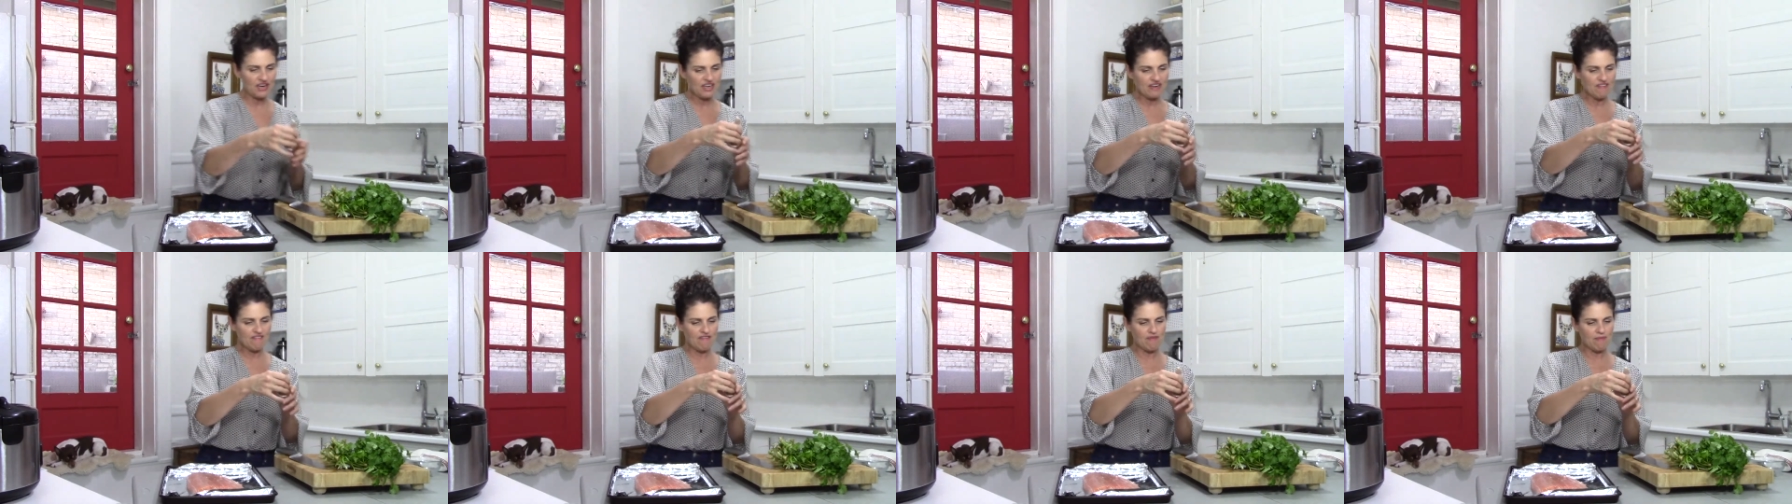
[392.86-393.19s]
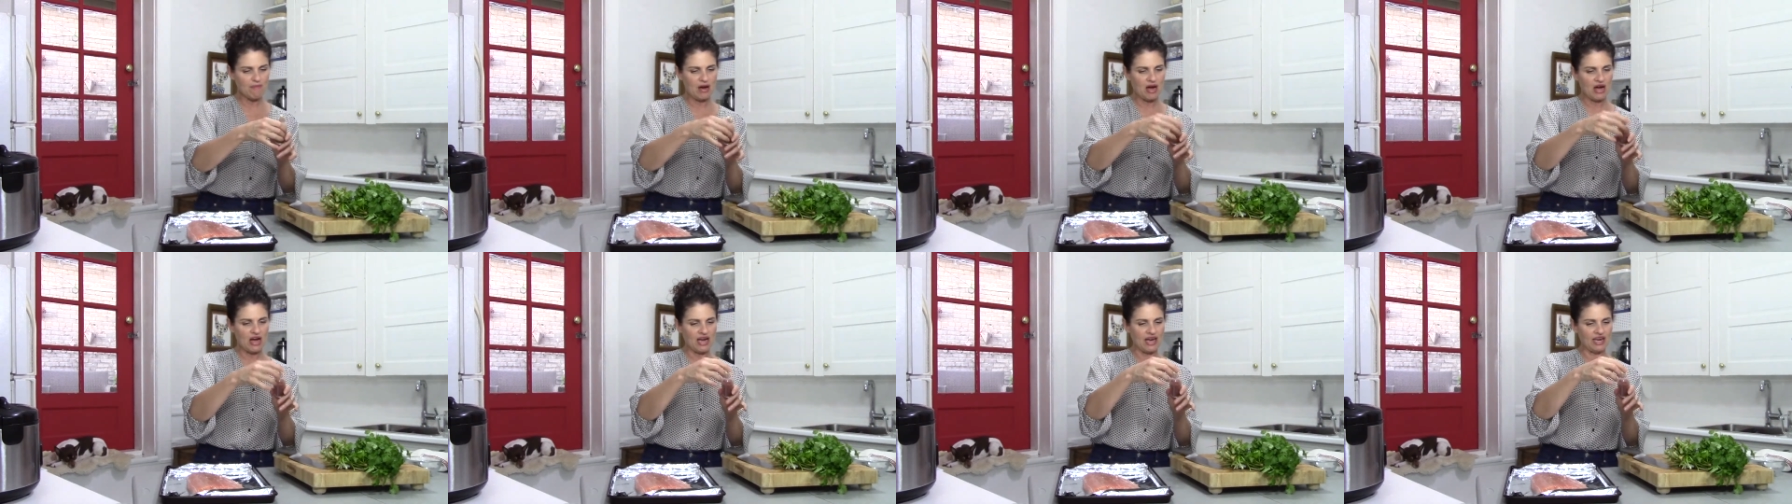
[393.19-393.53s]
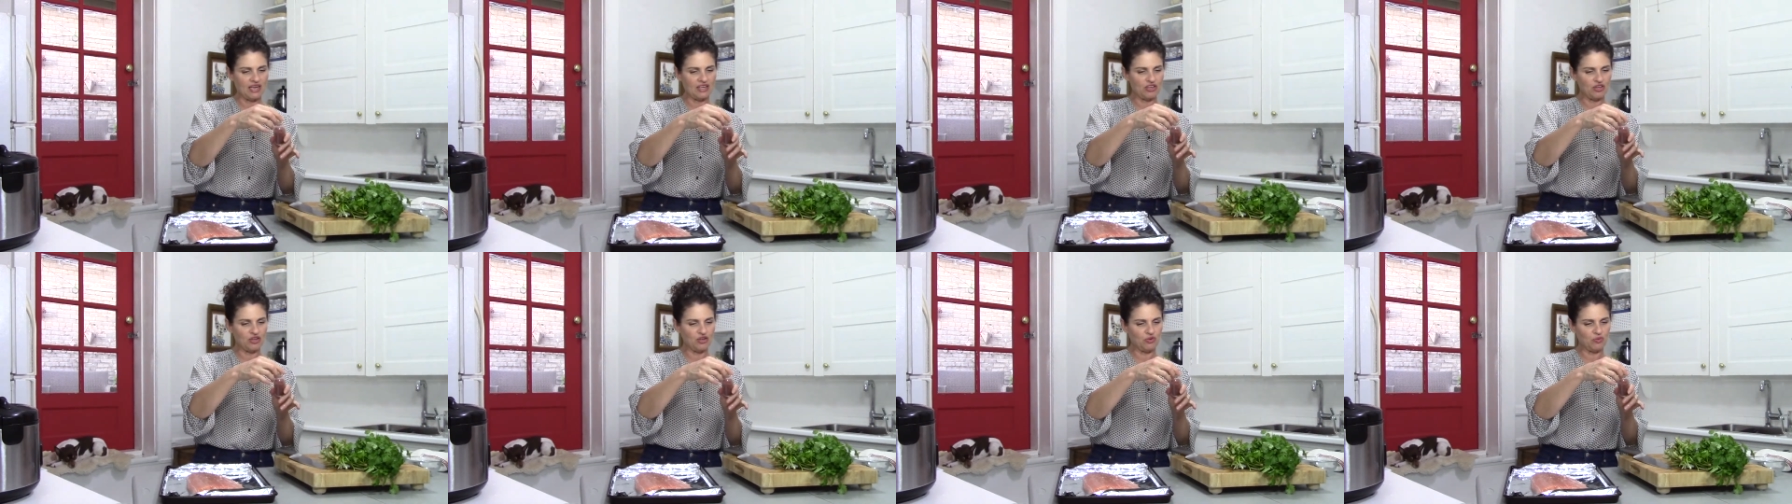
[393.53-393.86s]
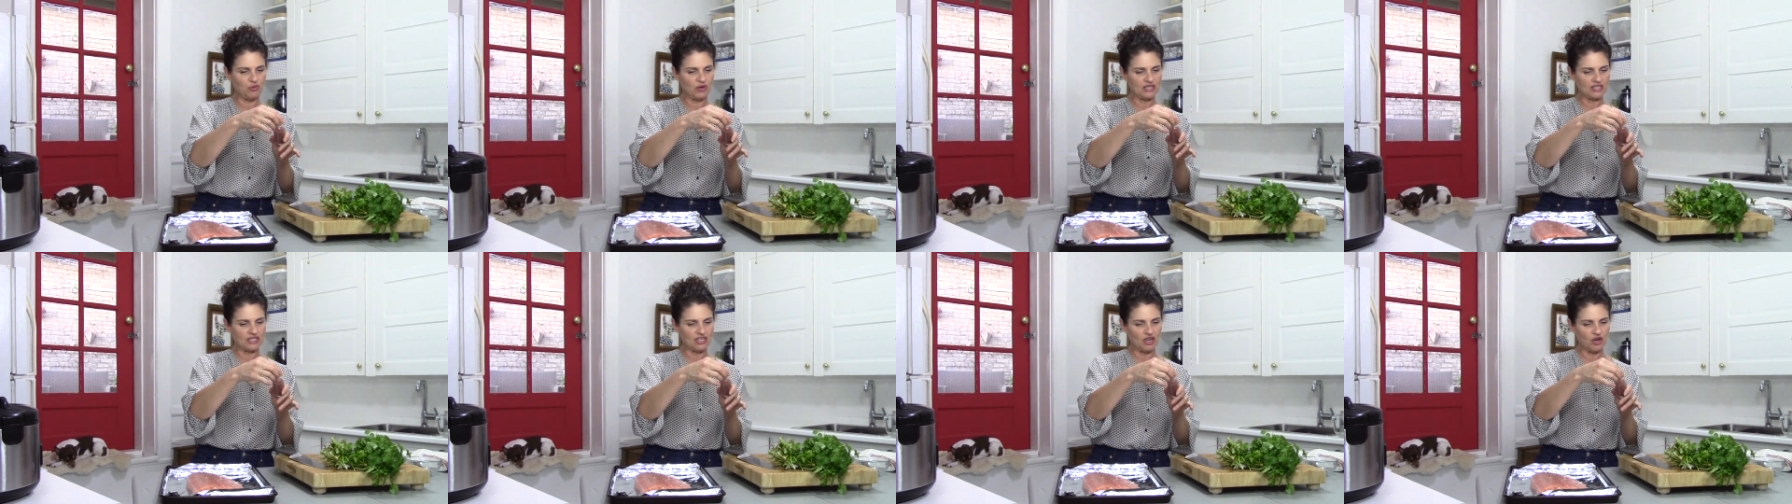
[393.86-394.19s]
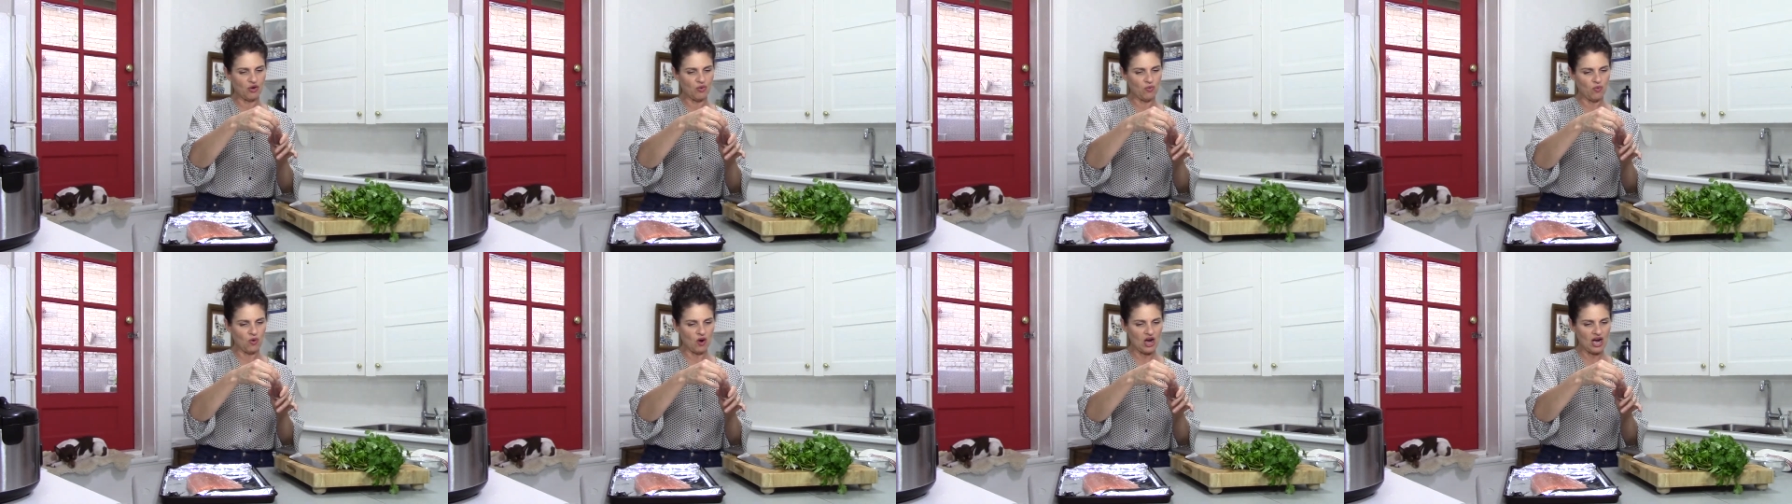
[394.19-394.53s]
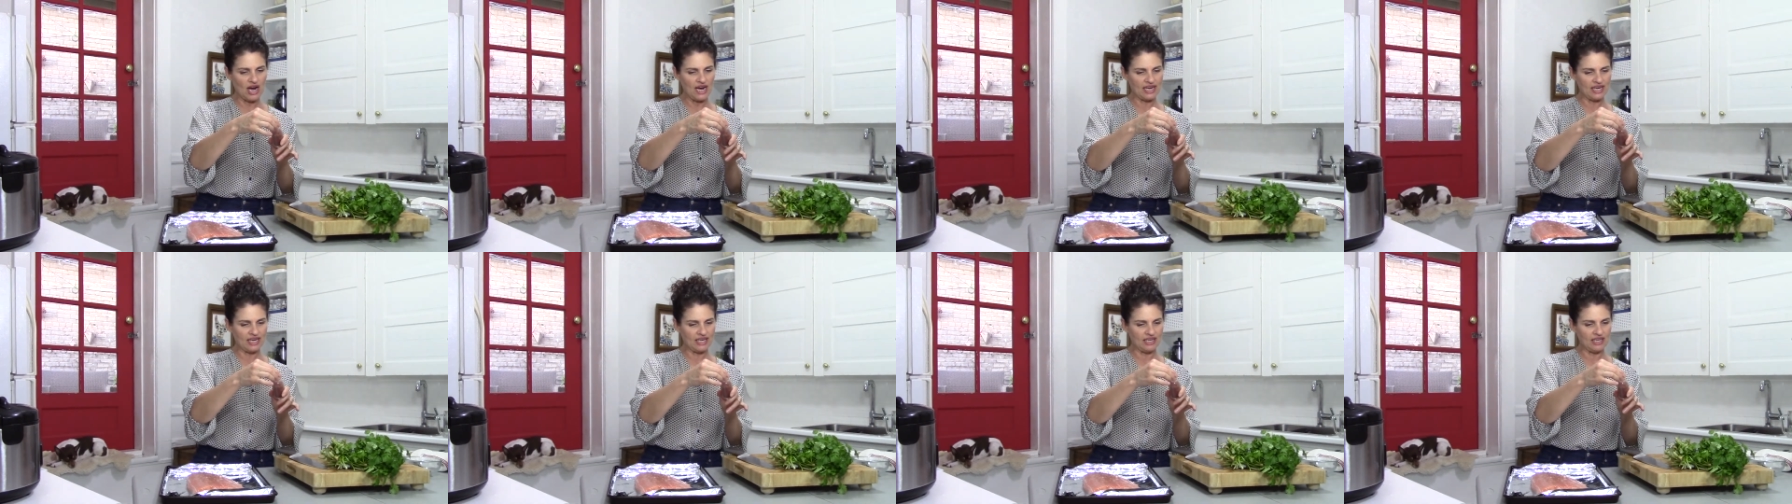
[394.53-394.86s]
of mine who went to
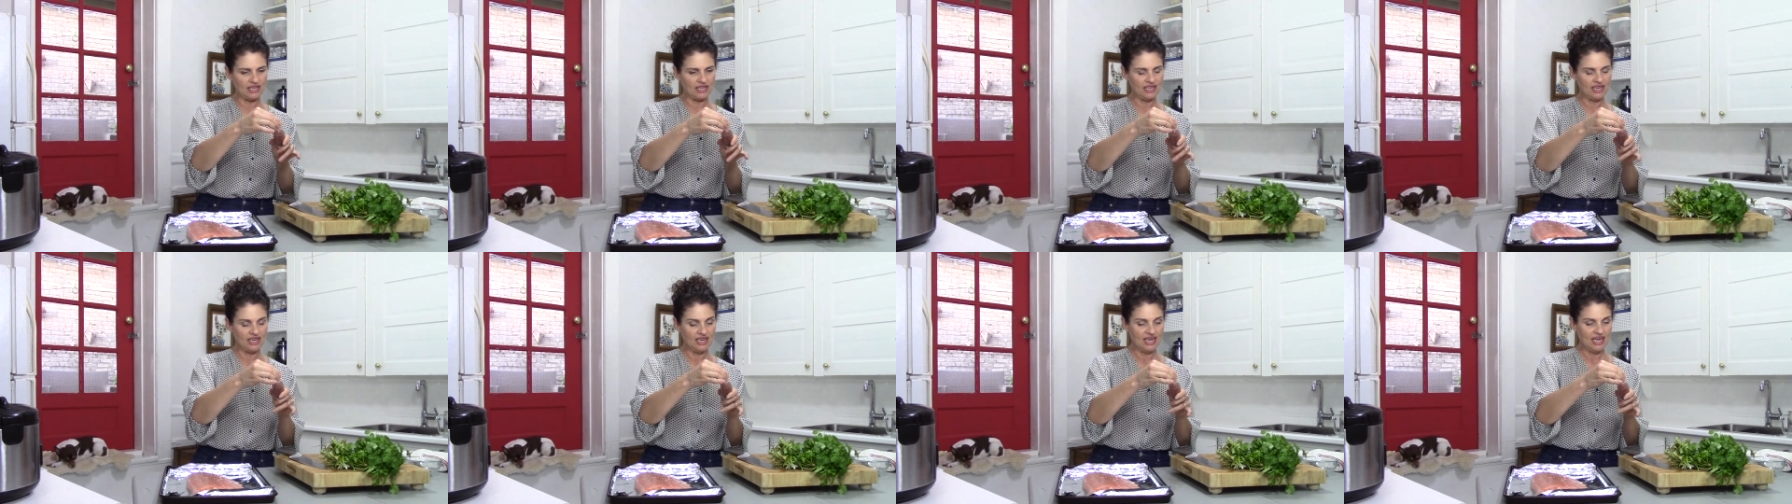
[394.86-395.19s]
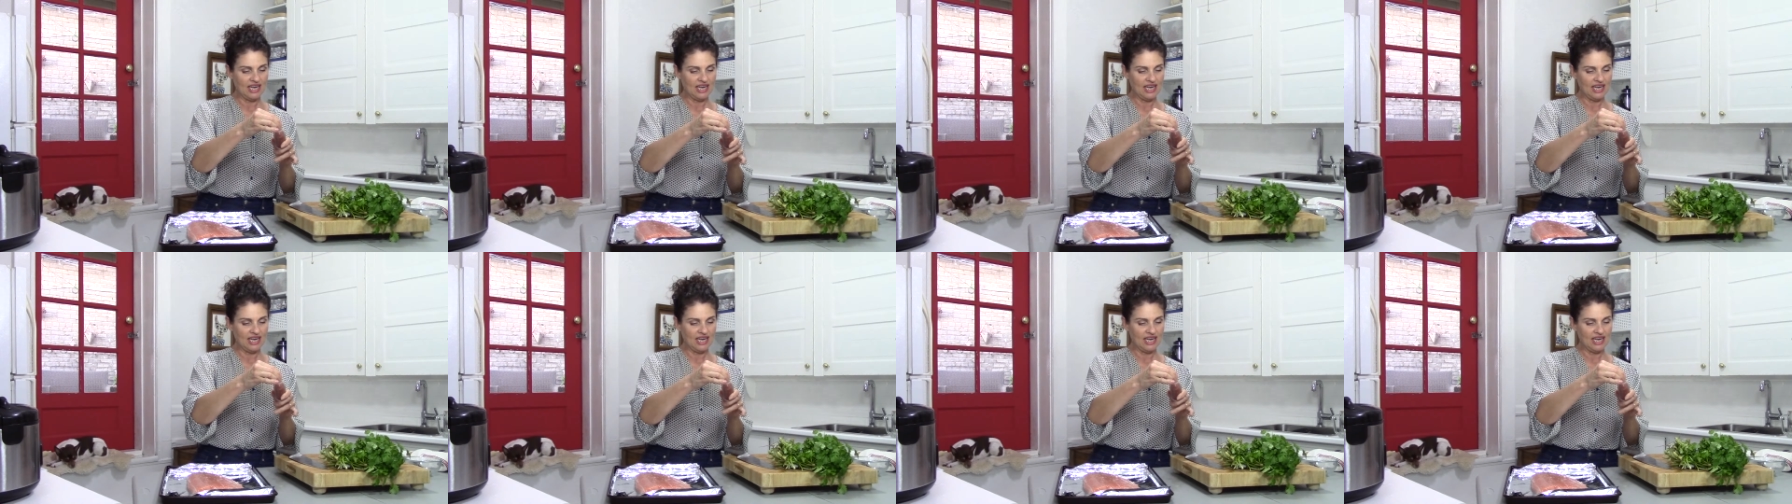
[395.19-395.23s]
Hawaii,